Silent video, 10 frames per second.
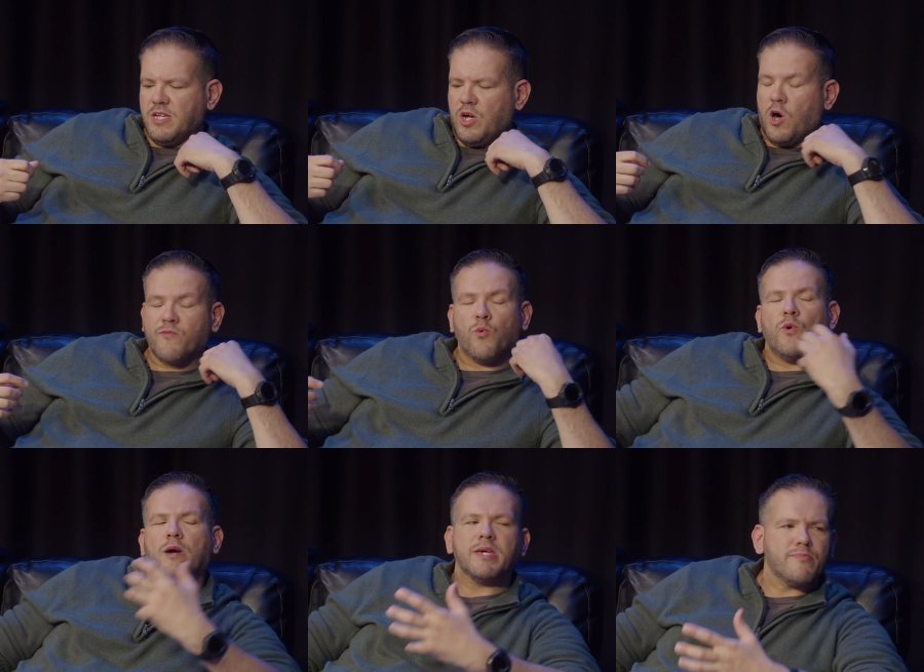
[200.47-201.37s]

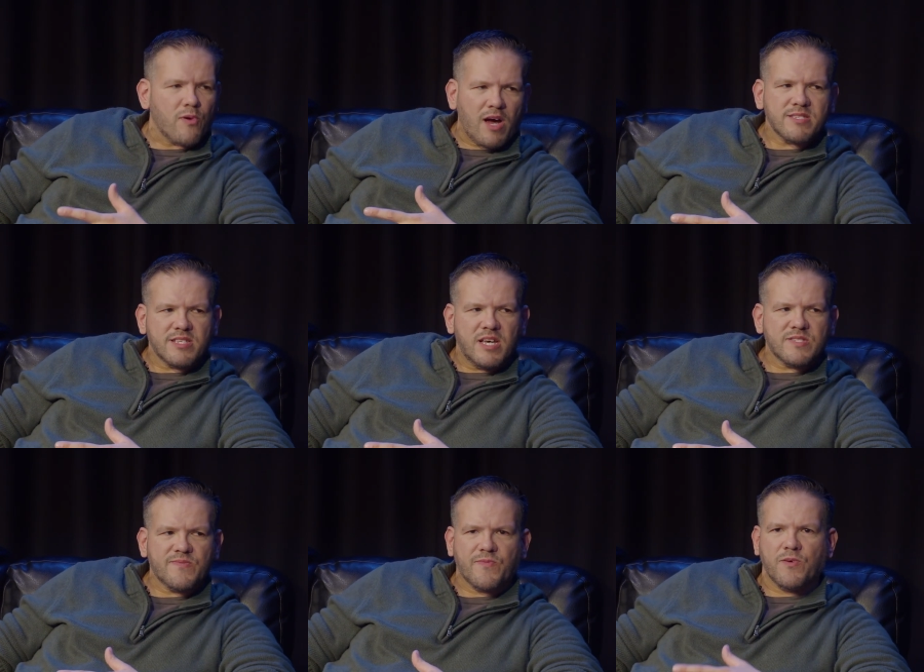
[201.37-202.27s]
Overwhelming process
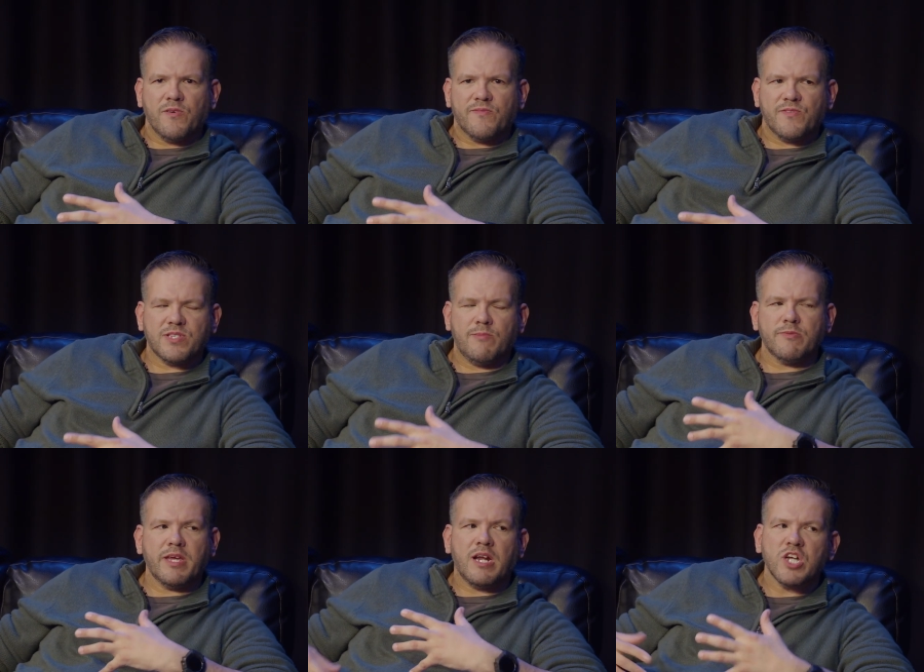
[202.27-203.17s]
for someone to
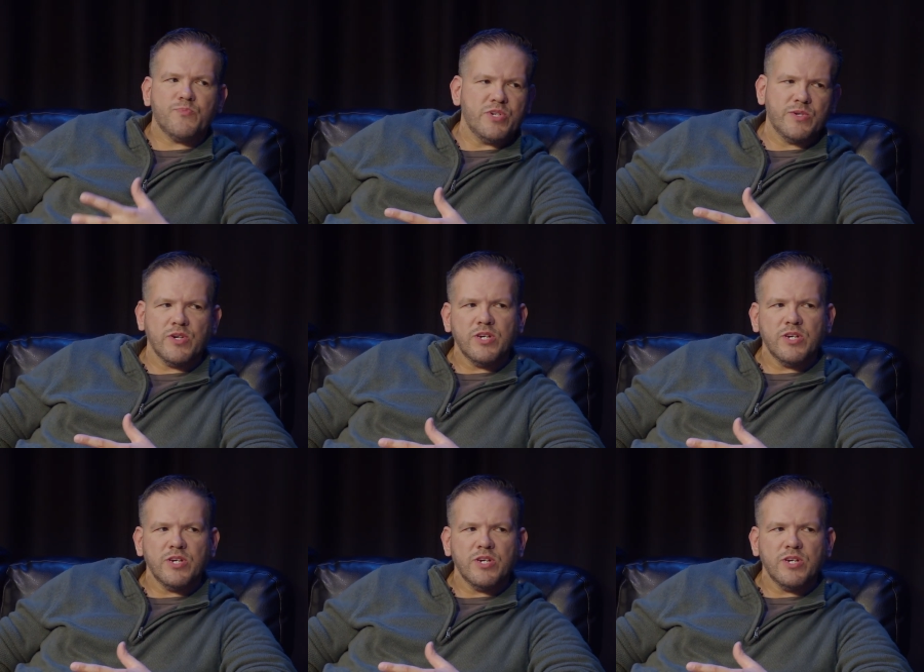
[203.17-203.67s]
be an entrepreneur.